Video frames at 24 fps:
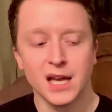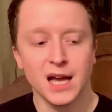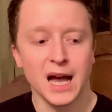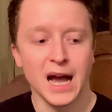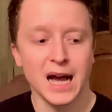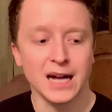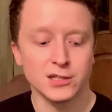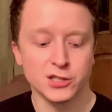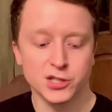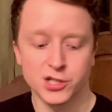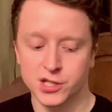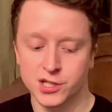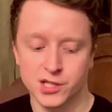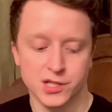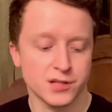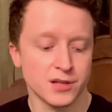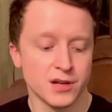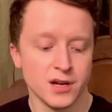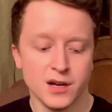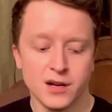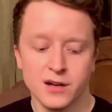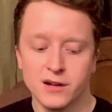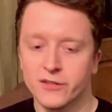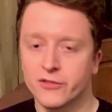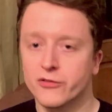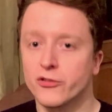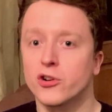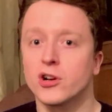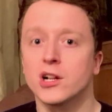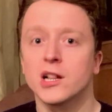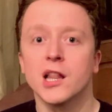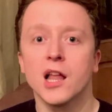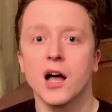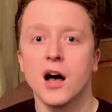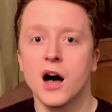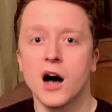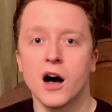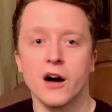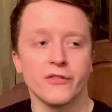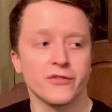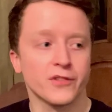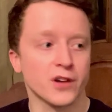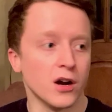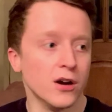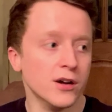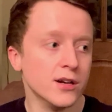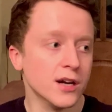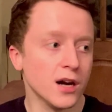And just for a laugh
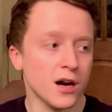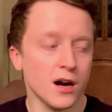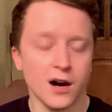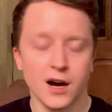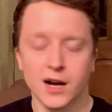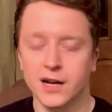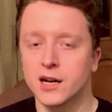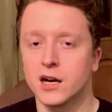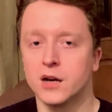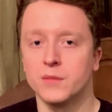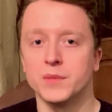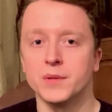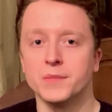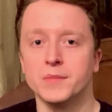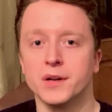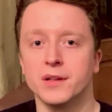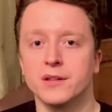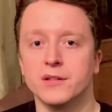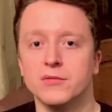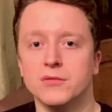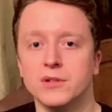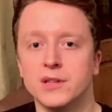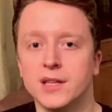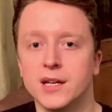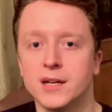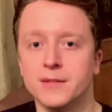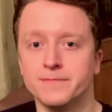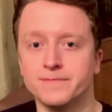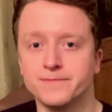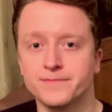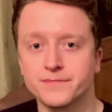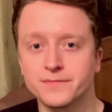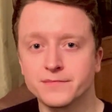going, oh, I can't be bothered with them.